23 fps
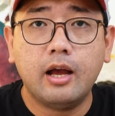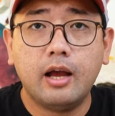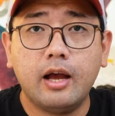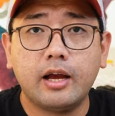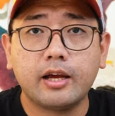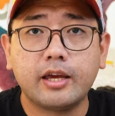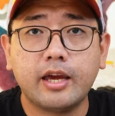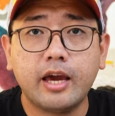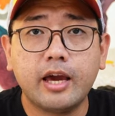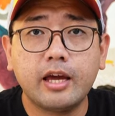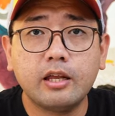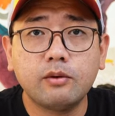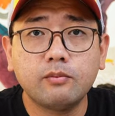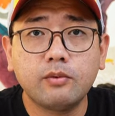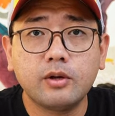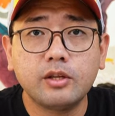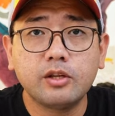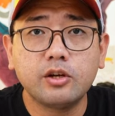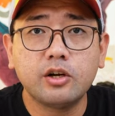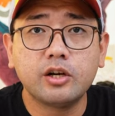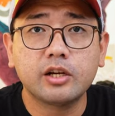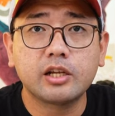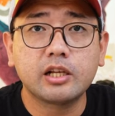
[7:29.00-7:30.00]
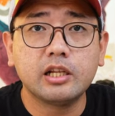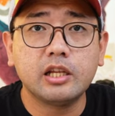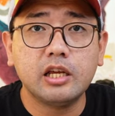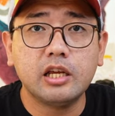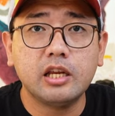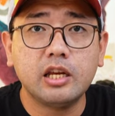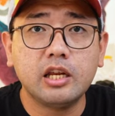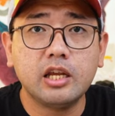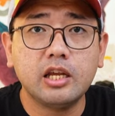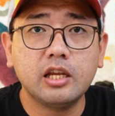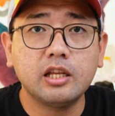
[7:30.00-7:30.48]
Again, when you're
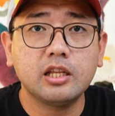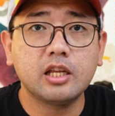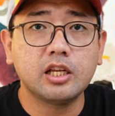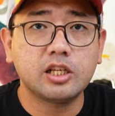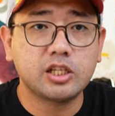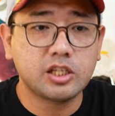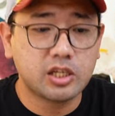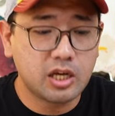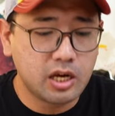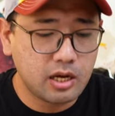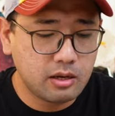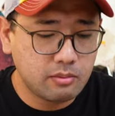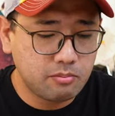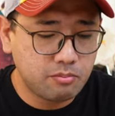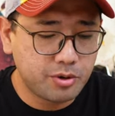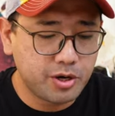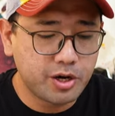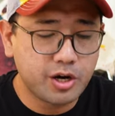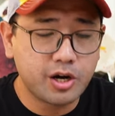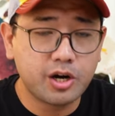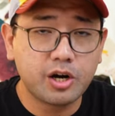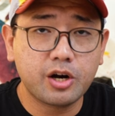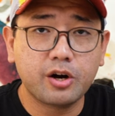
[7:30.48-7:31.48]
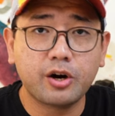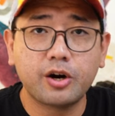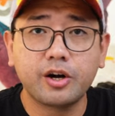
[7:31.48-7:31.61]
cleaning the chamber